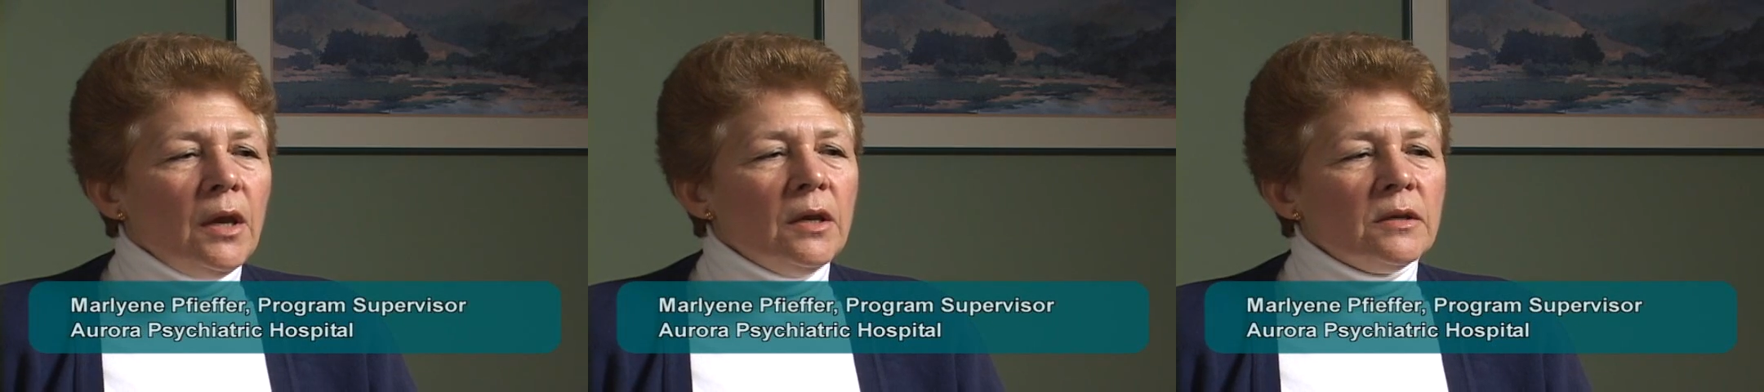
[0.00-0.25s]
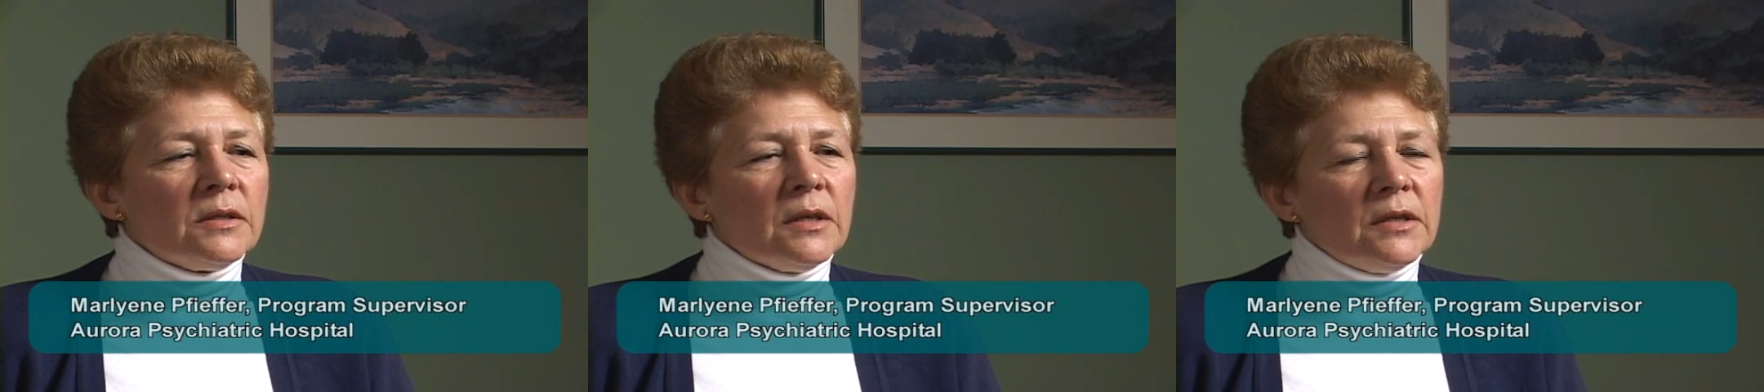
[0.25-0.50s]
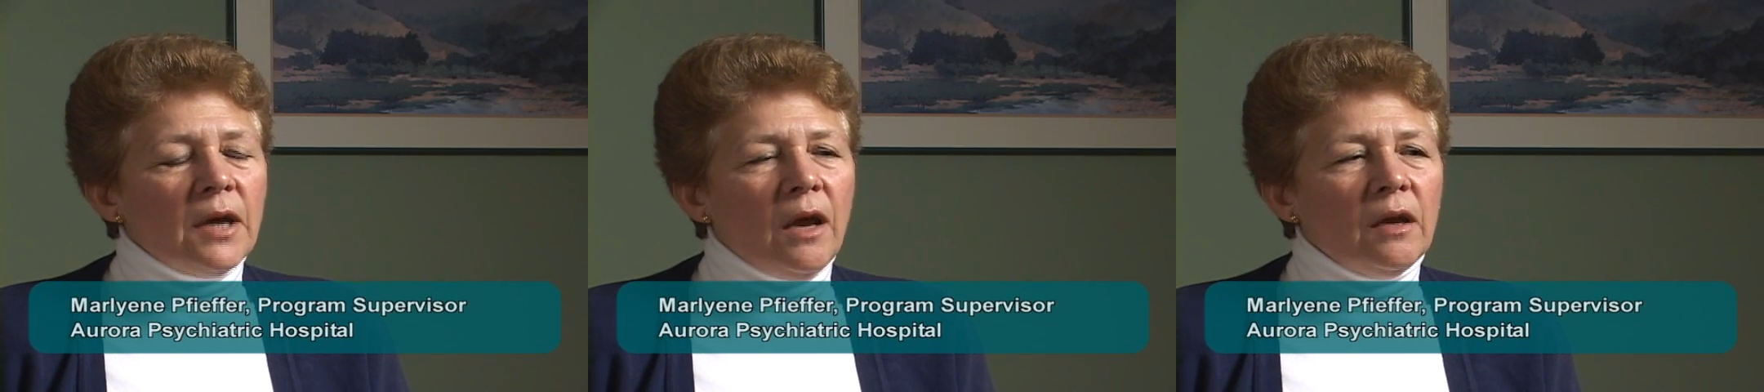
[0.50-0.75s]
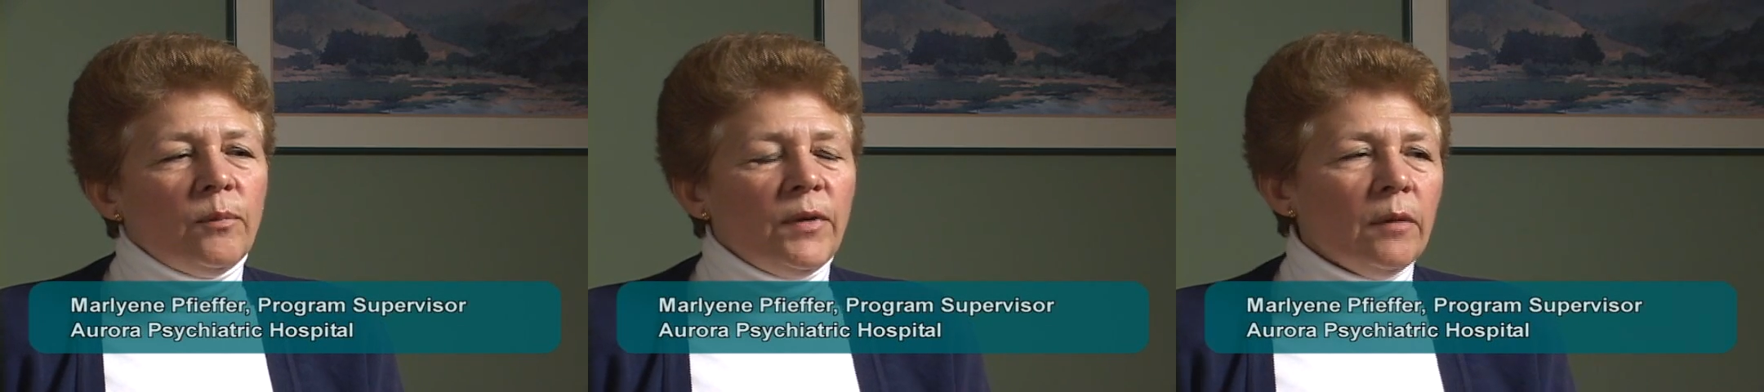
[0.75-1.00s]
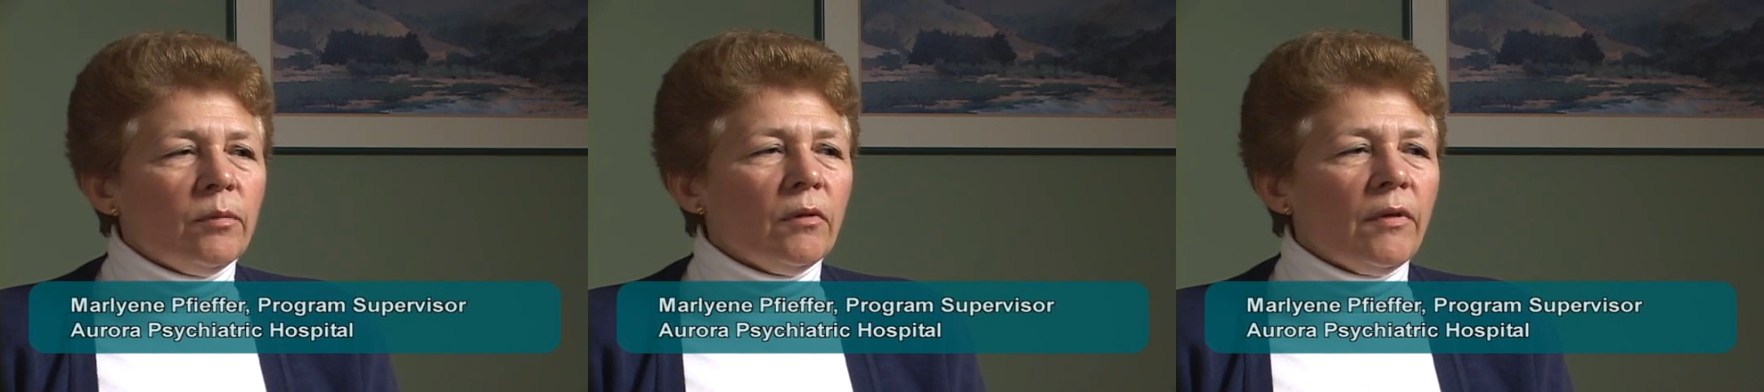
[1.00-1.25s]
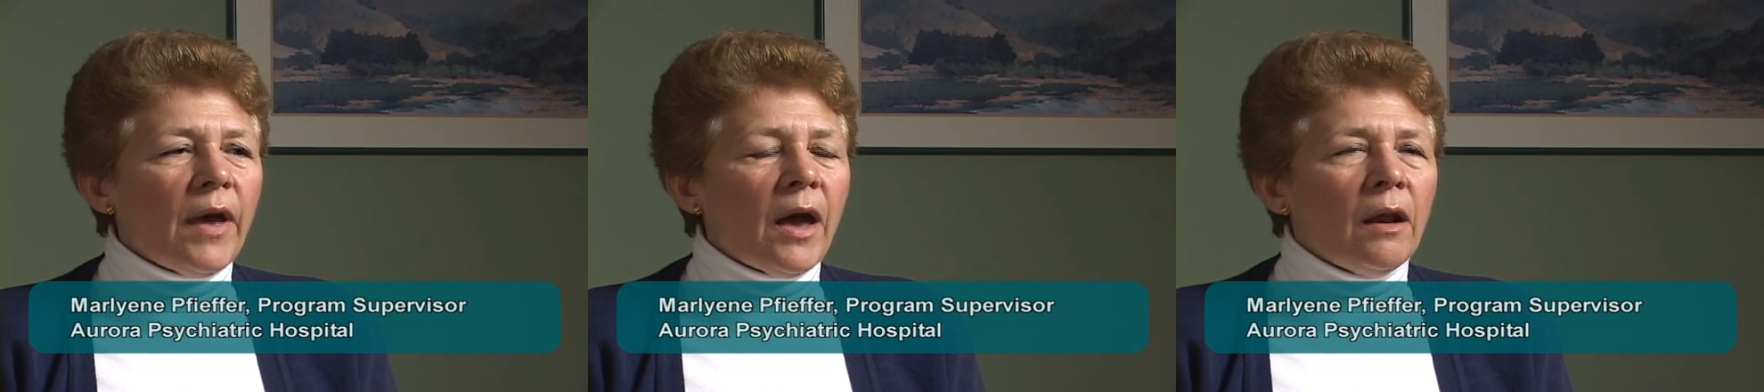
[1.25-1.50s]
is to take
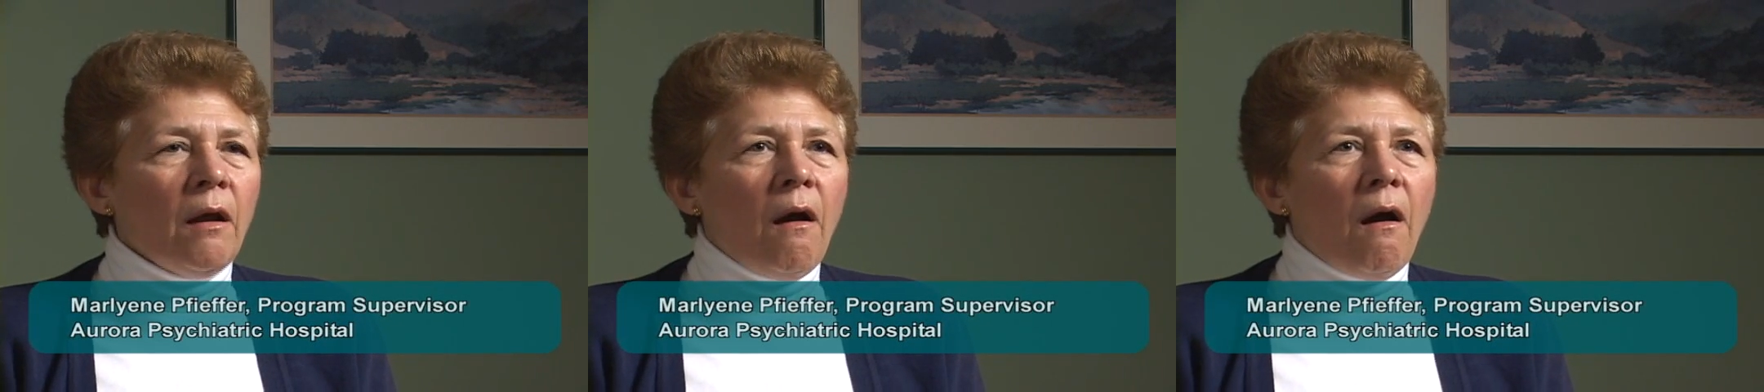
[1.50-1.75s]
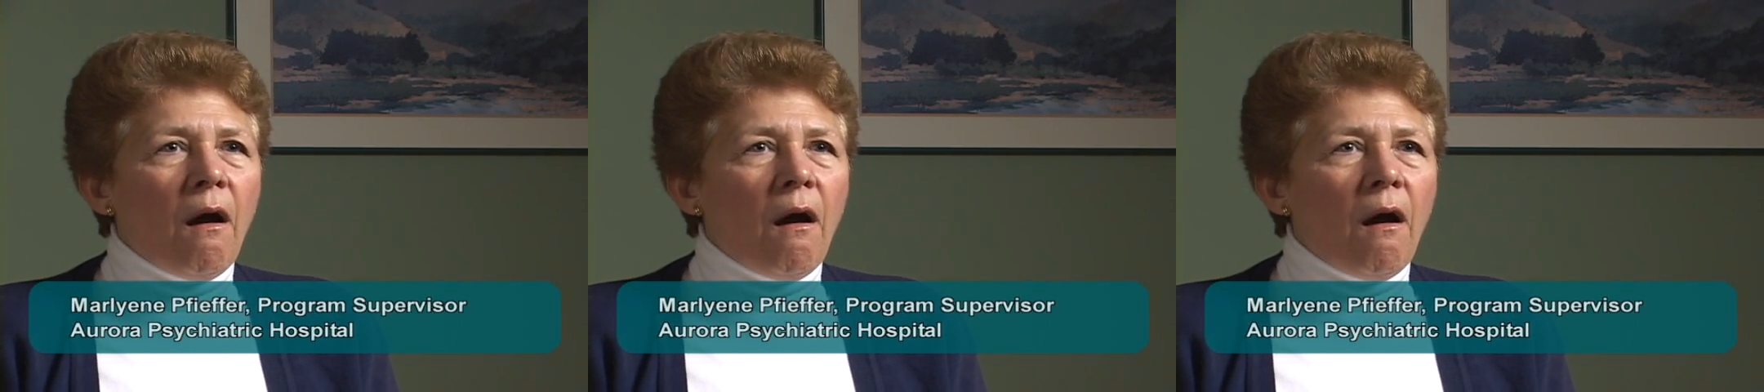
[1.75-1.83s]
people that